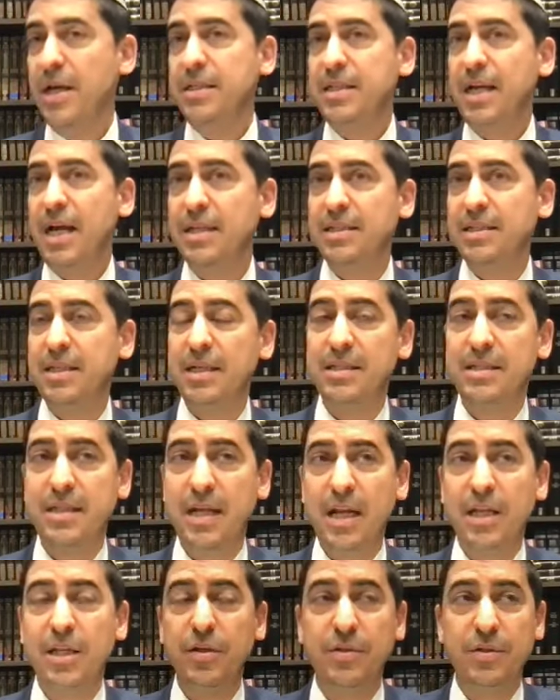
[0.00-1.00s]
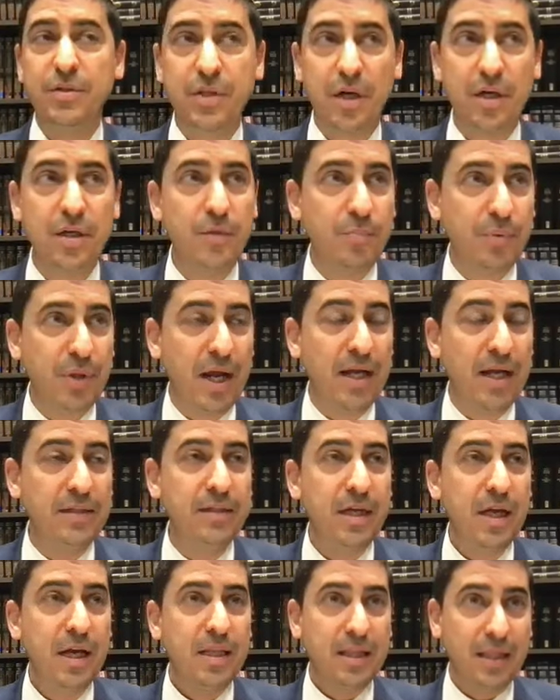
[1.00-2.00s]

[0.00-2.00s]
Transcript: so as the sun is setting, you start, you plant